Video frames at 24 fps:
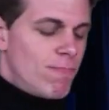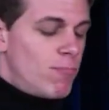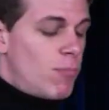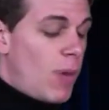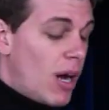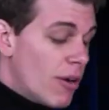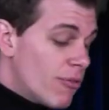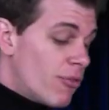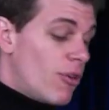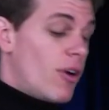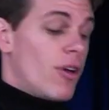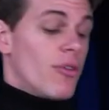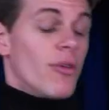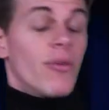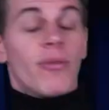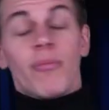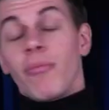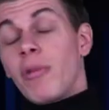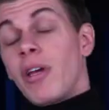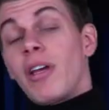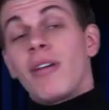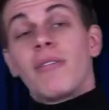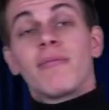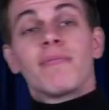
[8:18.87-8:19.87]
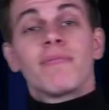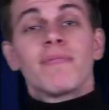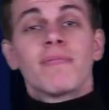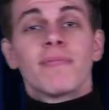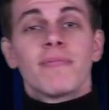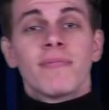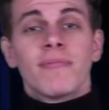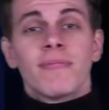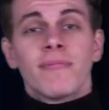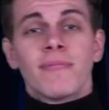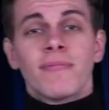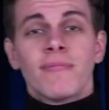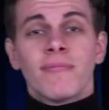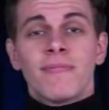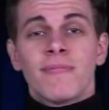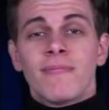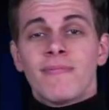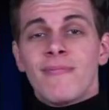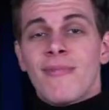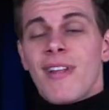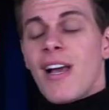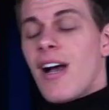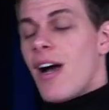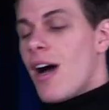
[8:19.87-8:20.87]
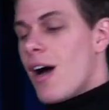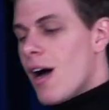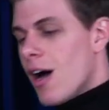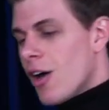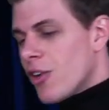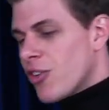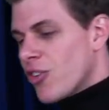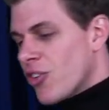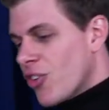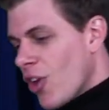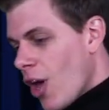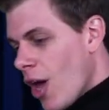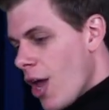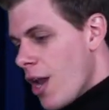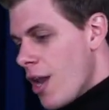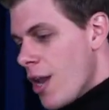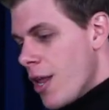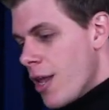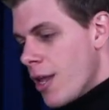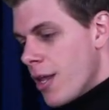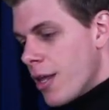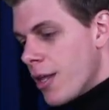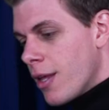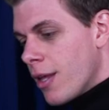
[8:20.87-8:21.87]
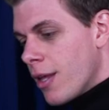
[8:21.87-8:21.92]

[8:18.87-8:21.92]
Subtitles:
My father and me. A son